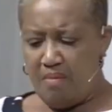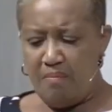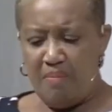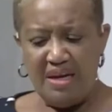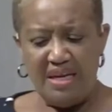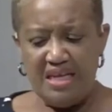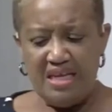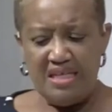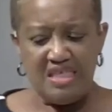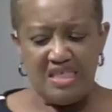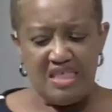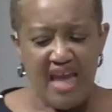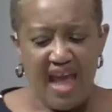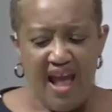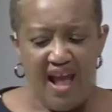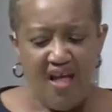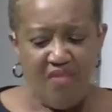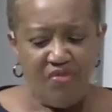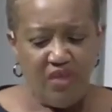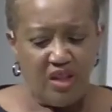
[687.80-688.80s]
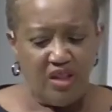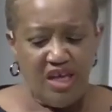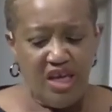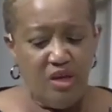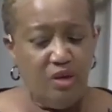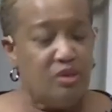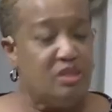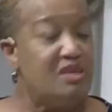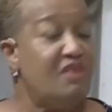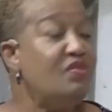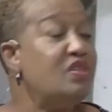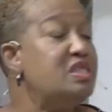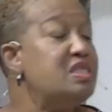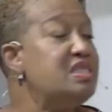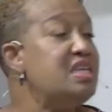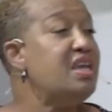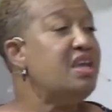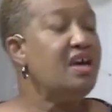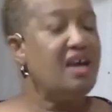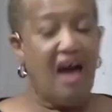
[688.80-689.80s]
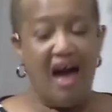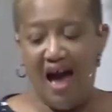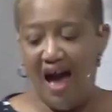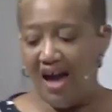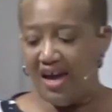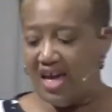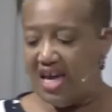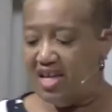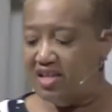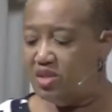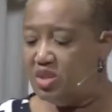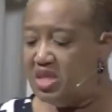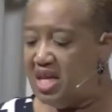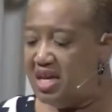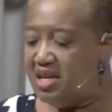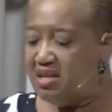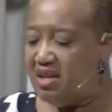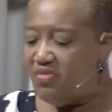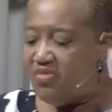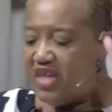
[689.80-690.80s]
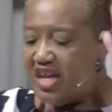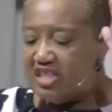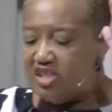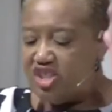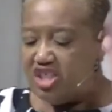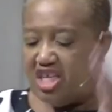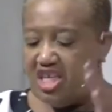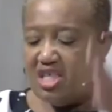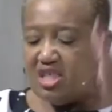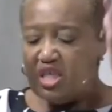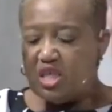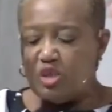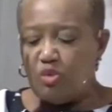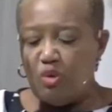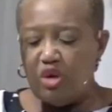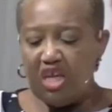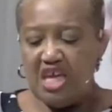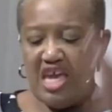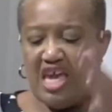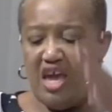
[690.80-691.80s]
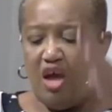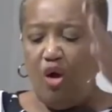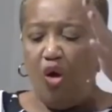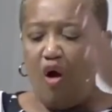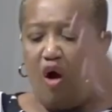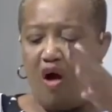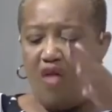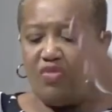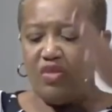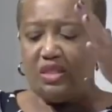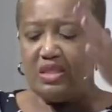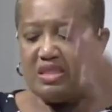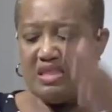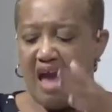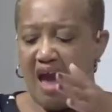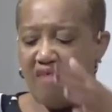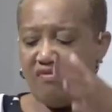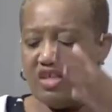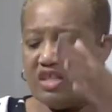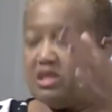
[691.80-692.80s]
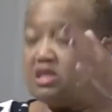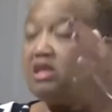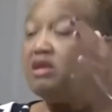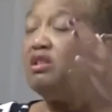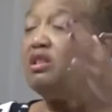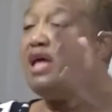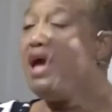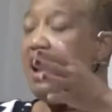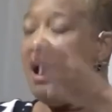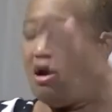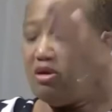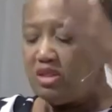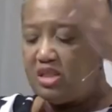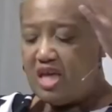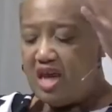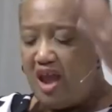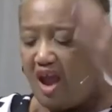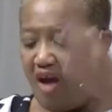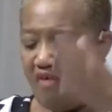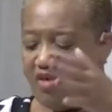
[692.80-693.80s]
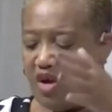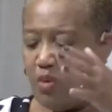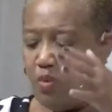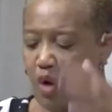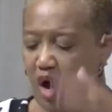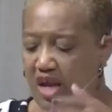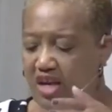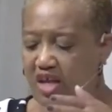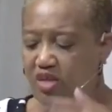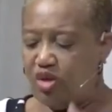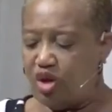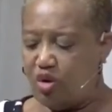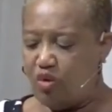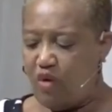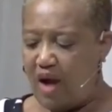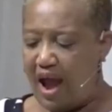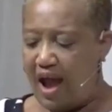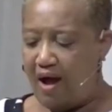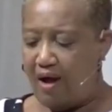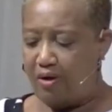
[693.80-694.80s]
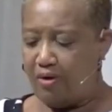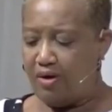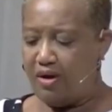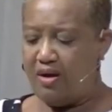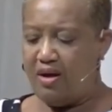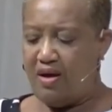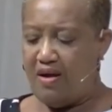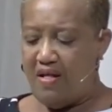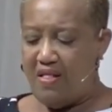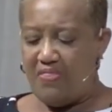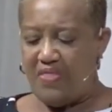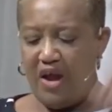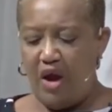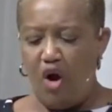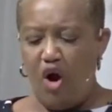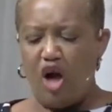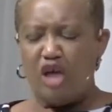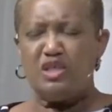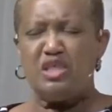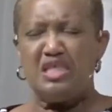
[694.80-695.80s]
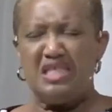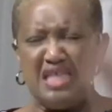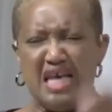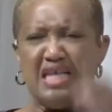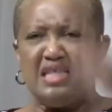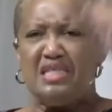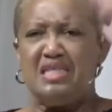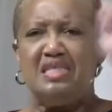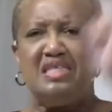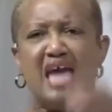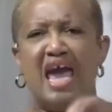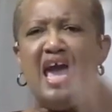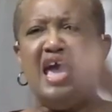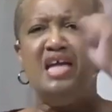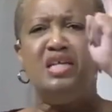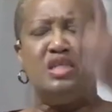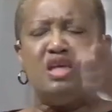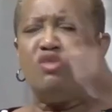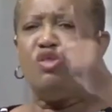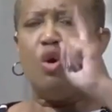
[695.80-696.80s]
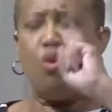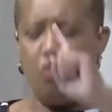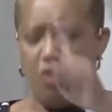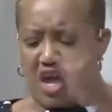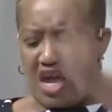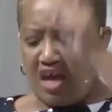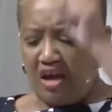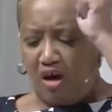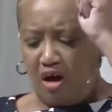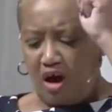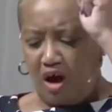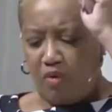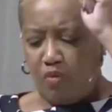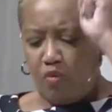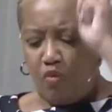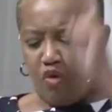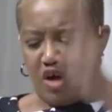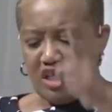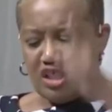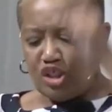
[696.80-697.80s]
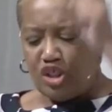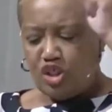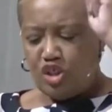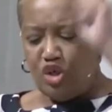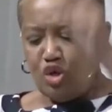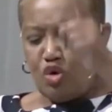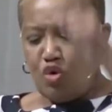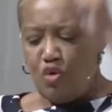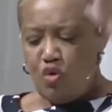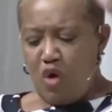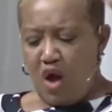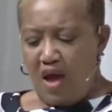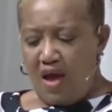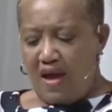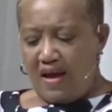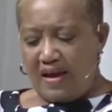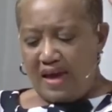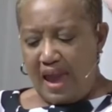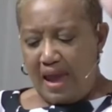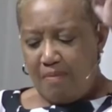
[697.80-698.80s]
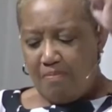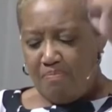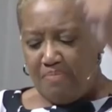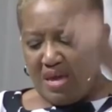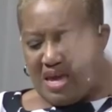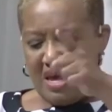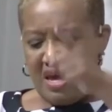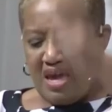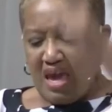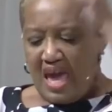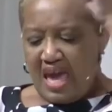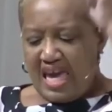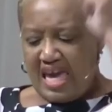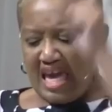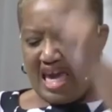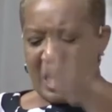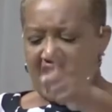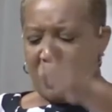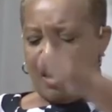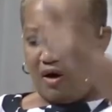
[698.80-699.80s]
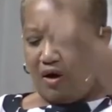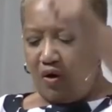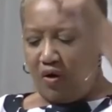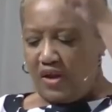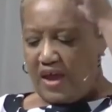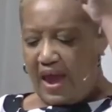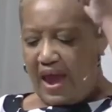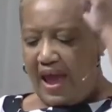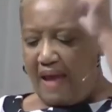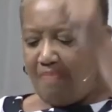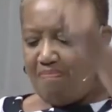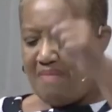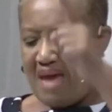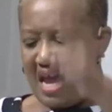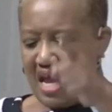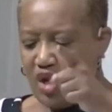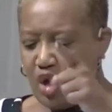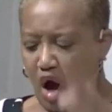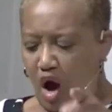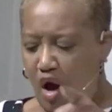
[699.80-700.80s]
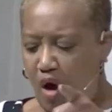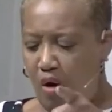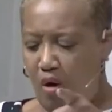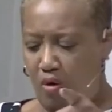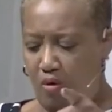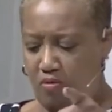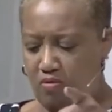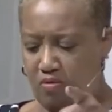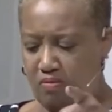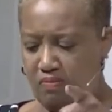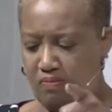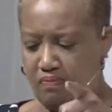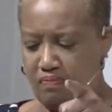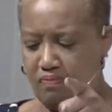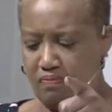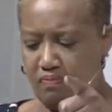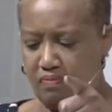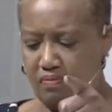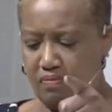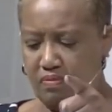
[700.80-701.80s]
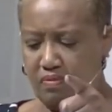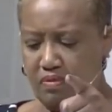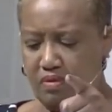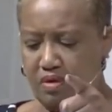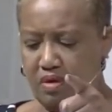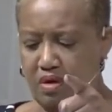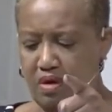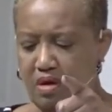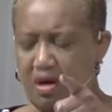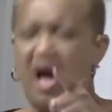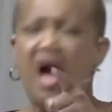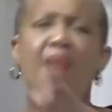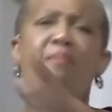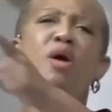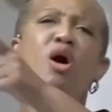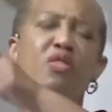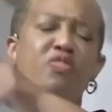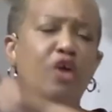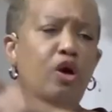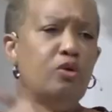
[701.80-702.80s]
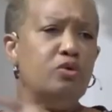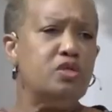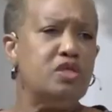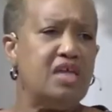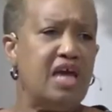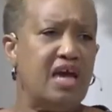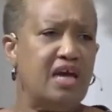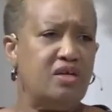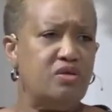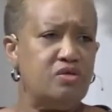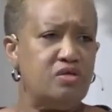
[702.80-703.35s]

But instead, the leaders of the synagogue, indignant that Jesus would heal on the Sabbath, declared to everyone in the crowd, there are six days of the week on which you can be healed and made whole. Come on those days.